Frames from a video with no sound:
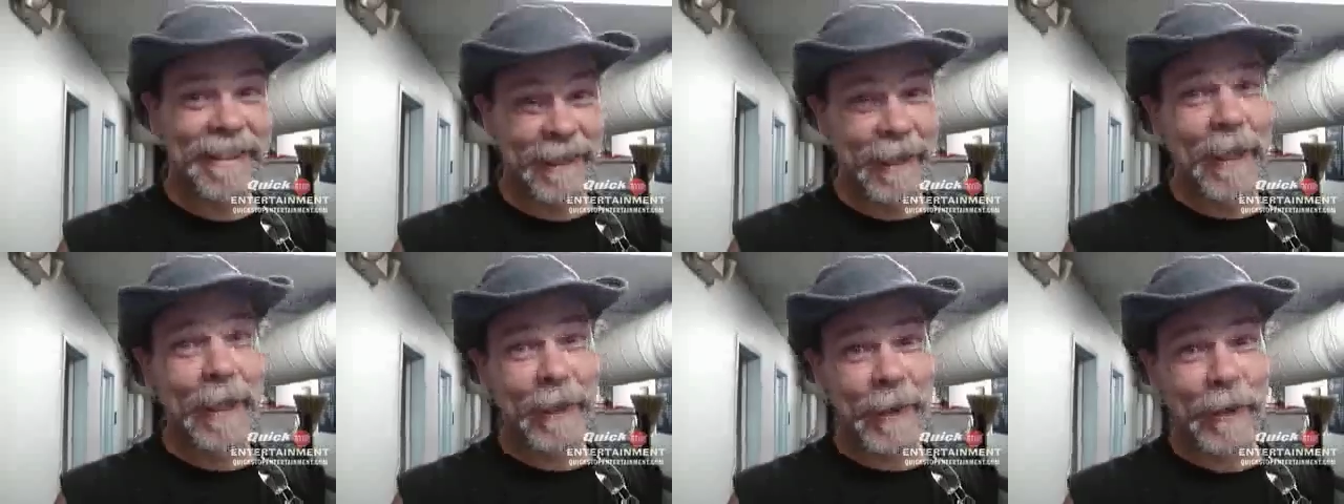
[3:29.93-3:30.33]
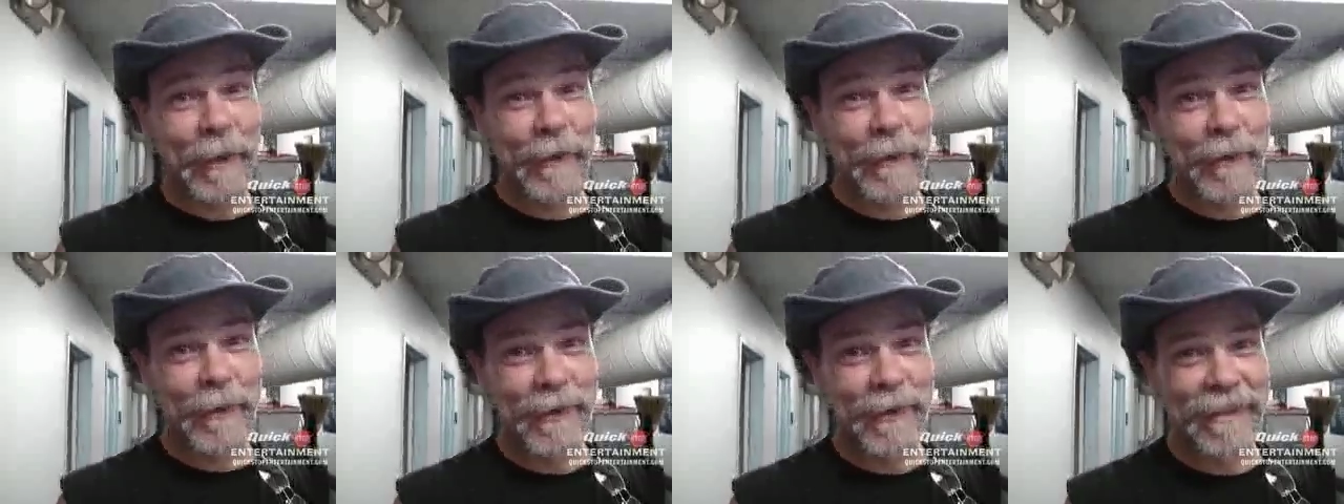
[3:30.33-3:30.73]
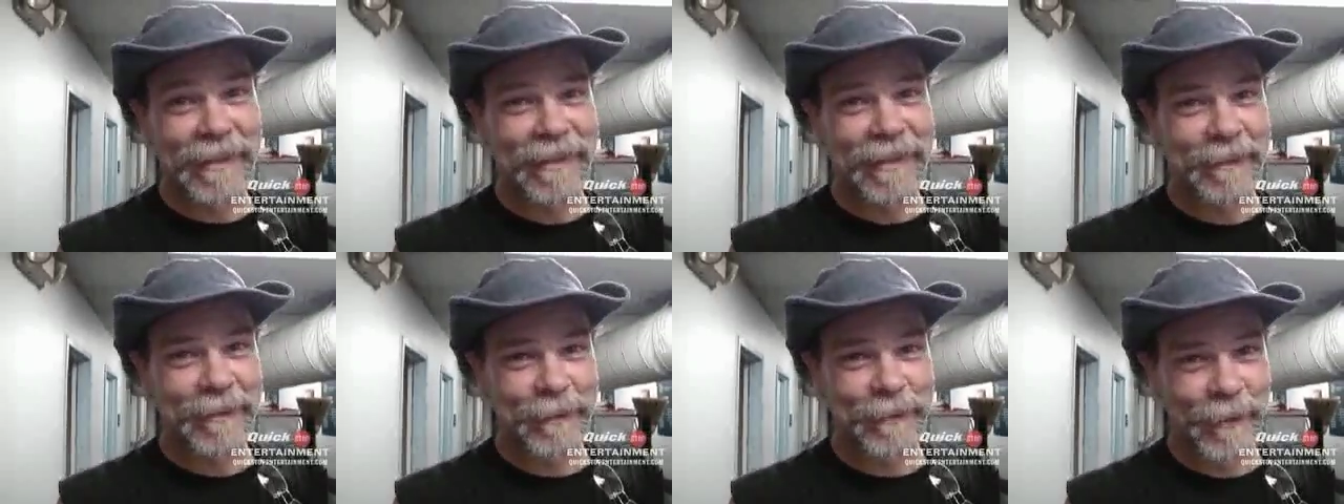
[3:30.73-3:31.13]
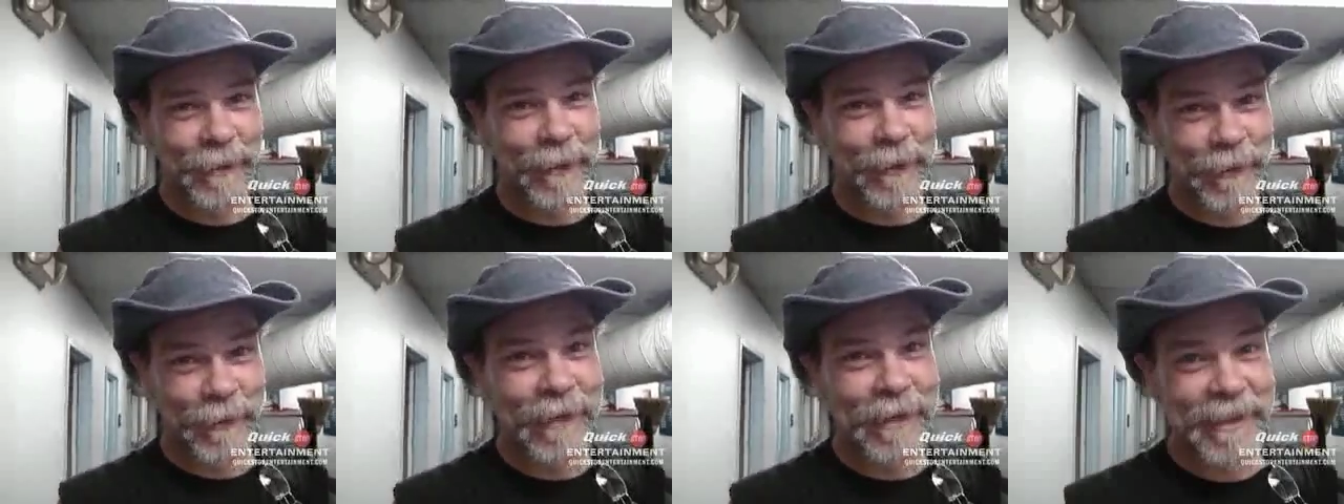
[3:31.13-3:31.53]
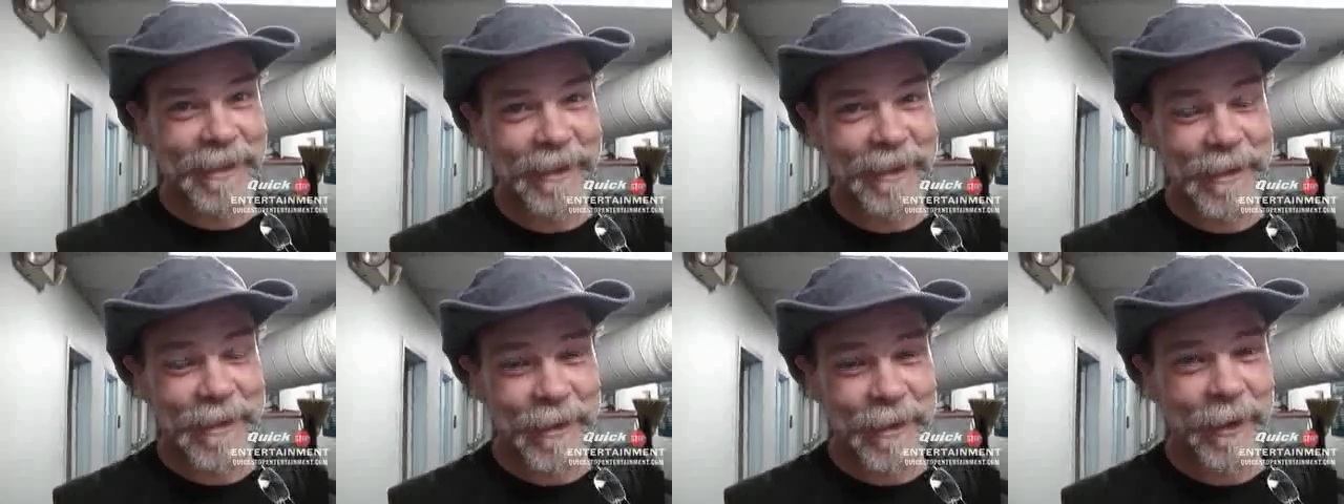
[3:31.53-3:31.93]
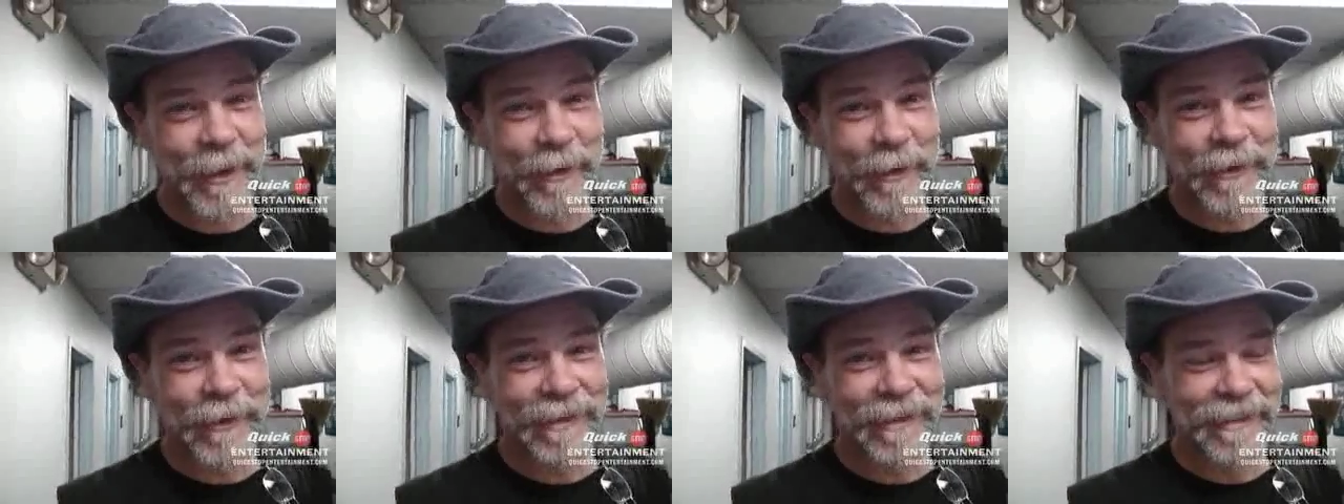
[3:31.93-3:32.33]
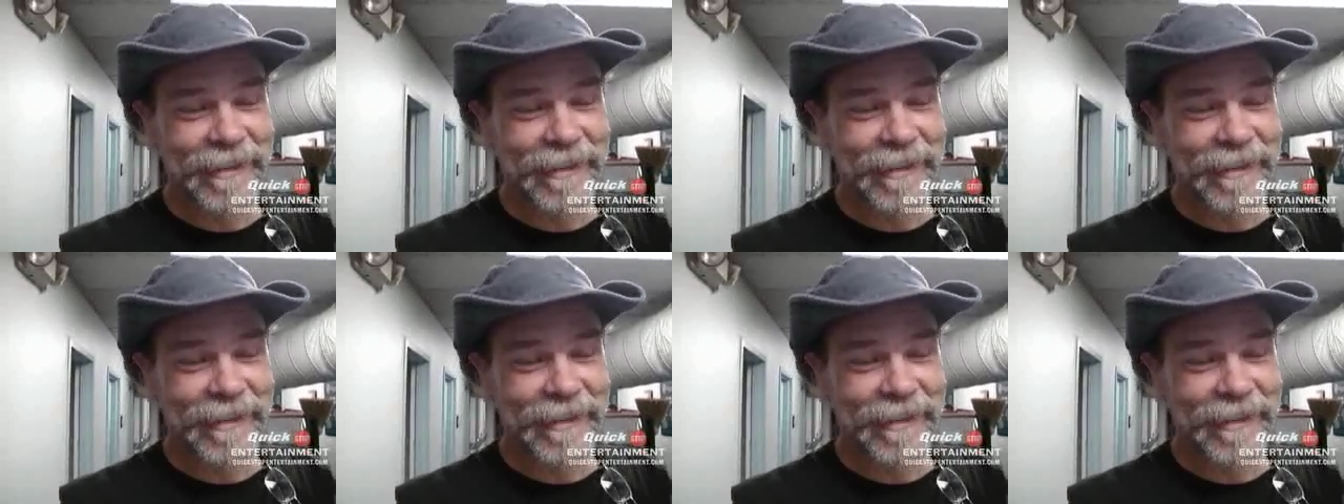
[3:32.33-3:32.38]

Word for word: Thank you for watching the show.